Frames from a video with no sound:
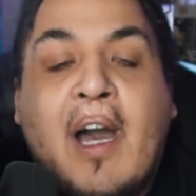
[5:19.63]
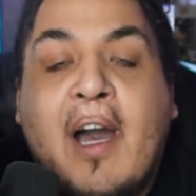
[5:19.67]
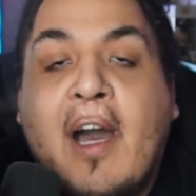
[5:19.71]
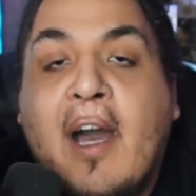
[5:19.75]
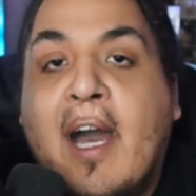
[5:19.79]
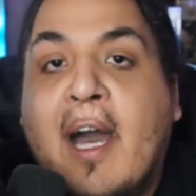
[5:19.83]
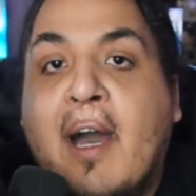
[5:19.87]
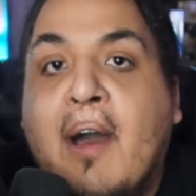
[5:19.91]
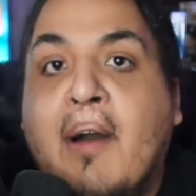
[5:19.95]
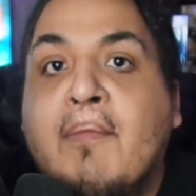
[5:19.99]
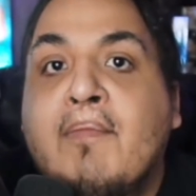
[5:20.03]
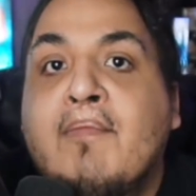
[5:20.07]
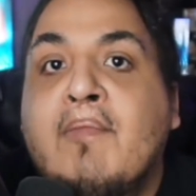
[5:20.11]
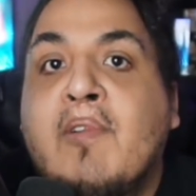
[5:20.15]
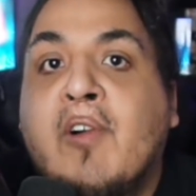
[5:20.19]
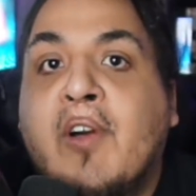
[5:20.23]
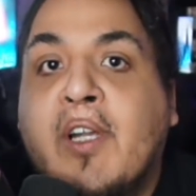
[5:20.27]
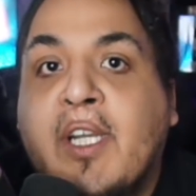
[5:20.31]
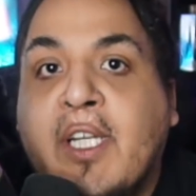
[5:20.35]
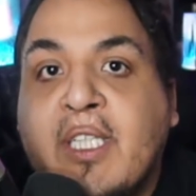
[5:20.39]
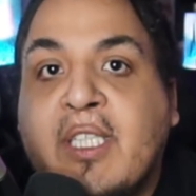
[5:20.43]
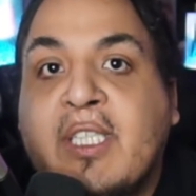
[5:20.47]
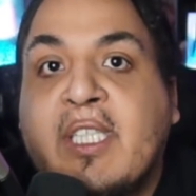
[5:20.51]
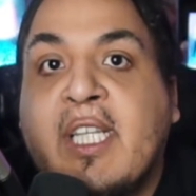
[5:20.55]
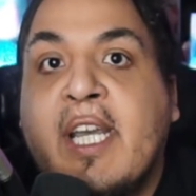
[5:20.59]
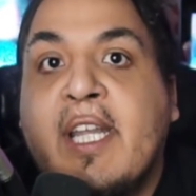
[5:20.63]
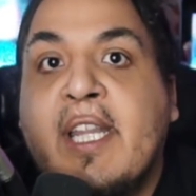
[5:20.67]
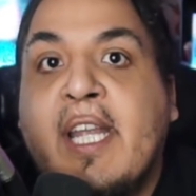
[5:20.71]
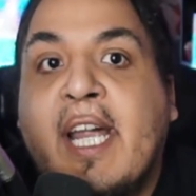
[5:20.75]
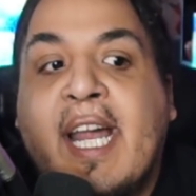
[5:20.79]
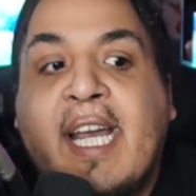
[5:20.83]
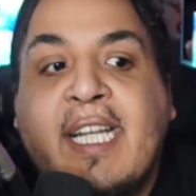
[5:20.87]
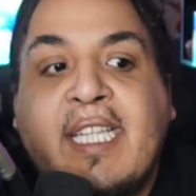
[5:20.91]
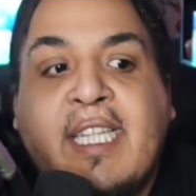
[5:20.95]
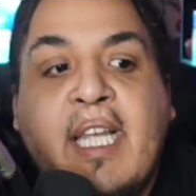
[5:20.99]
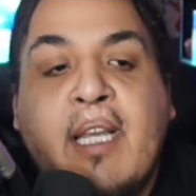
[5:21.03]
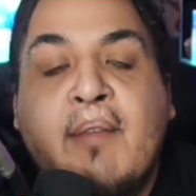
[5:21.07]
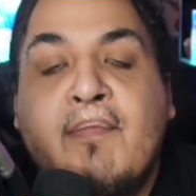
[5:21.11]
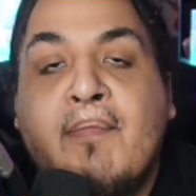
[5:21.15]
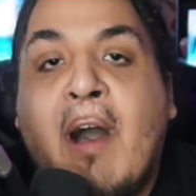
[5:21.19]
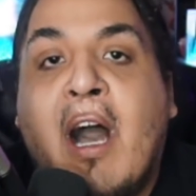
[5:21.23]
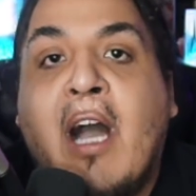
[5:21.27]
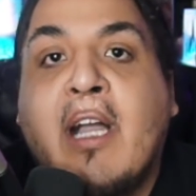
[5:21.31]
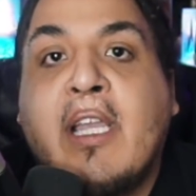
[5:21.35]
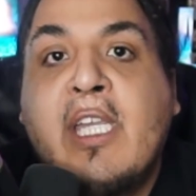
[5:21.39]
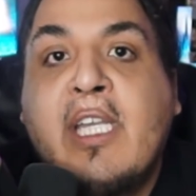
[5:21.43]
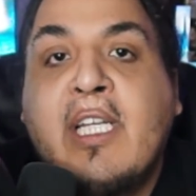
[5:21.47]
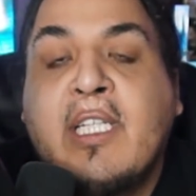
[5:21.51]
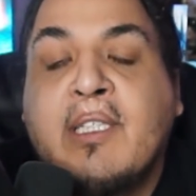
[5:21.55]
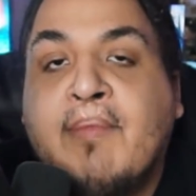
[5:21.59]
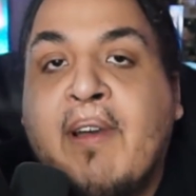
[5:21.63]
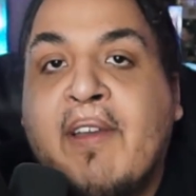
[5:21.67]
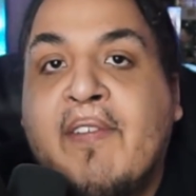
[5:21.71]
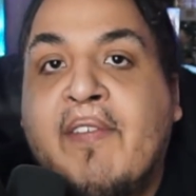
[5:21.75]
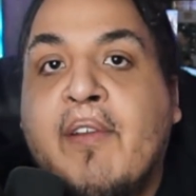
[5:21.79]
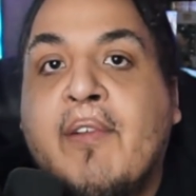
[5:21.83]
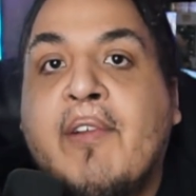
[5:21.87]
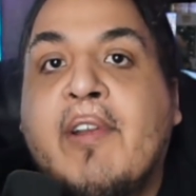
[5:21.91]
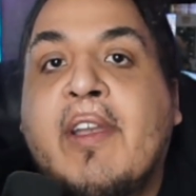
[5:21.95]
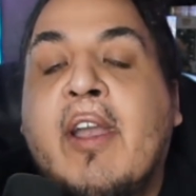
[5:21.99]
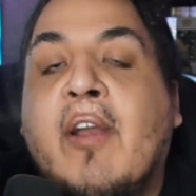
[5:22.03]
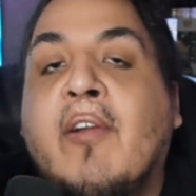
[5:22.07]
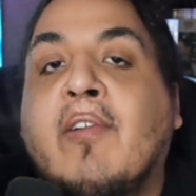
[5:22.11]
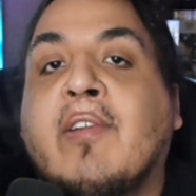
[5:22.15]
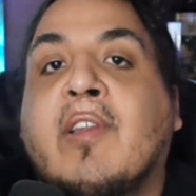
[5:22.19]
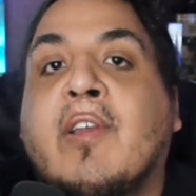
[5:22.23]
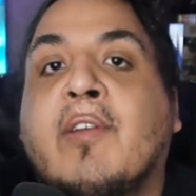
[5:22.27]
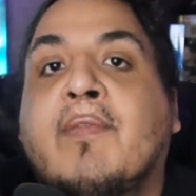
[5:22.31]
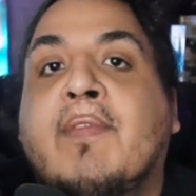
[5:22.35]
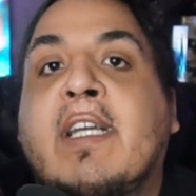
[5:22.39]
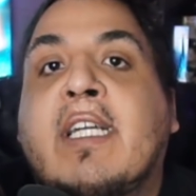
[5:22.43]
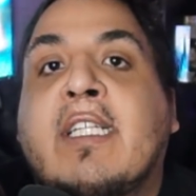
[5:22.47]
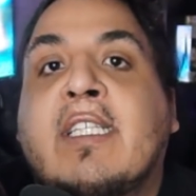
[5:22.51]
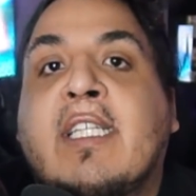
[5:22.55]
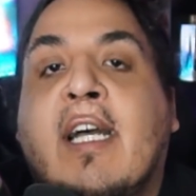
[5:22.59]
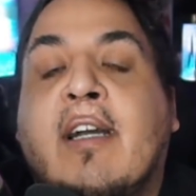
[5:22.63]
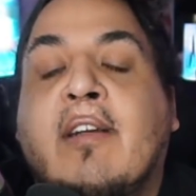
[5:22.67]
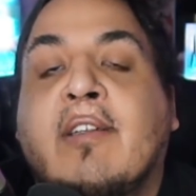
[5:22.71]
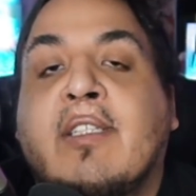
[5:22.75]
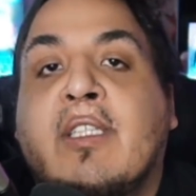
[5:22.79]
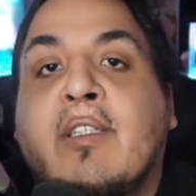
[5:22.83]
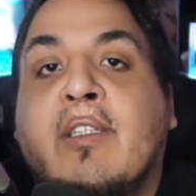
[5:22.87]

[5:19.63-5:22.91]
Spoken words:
I'm going to say that I think Maki is my favorite character of the entire